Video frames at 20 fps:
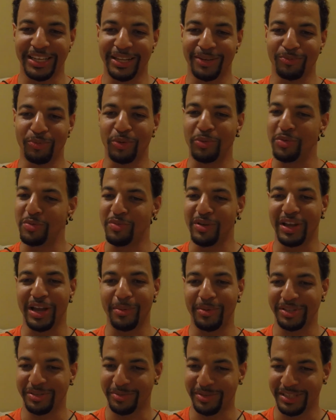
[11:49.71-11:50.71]
and when we bring up
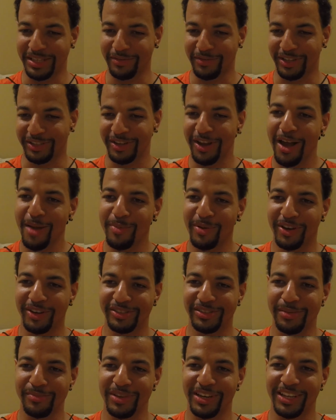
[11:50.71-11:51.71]
a specific topic or
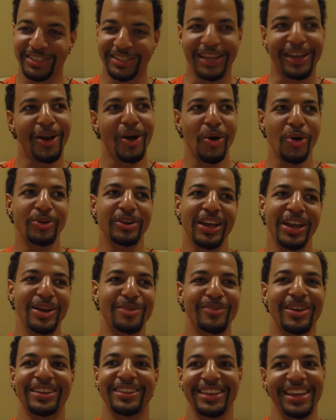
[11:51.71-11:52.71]
something, it's like, oh damn,
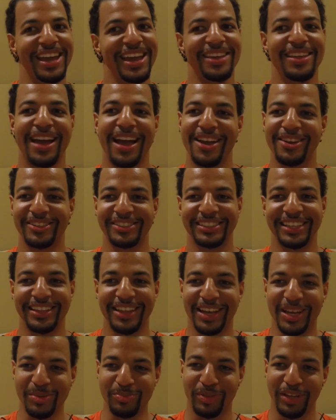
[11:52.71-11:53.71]
like, yeah, I understand
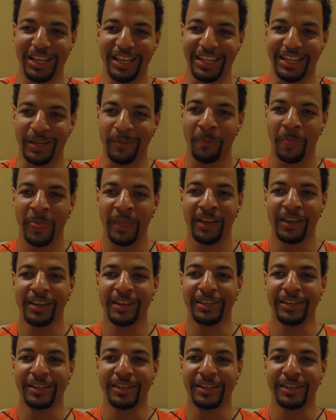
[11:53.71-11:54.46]
that completely.